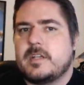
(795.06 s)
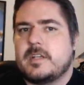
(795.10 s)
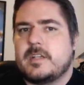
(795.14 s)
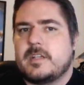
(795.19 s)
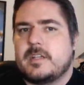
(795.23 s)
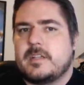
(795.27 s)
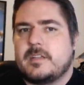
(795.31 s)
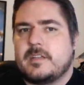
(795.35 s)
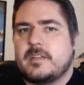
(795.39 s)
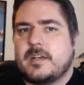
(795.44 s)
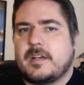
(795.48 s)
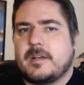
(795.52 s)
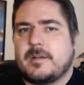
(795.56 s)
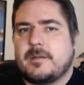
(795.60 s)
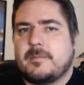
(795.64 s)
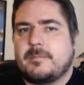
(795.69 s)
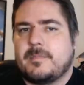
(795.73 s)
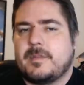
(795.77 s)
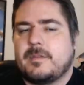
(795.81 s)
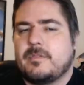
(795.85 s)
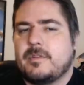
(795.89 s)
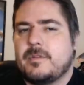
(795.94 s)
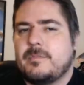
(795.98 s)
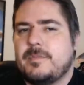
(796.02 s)

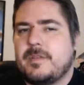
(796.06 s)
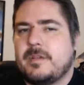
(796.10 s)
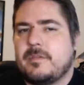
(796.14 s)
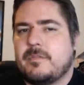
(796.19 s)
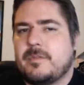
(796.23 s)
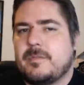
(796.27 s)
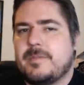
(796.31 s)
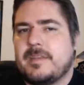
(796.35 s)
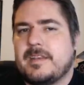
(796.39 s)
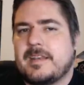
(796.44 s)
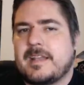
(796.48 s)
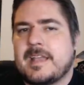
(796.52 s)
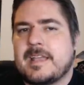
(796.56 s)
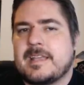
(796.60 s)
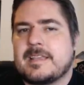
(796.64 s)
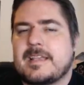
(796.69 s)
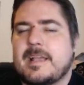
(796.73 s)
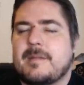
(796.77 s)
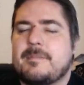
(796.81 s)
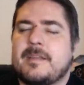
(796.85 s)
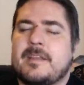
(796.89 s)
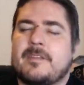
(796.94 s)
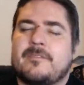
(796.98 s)
It would be nice. I mean,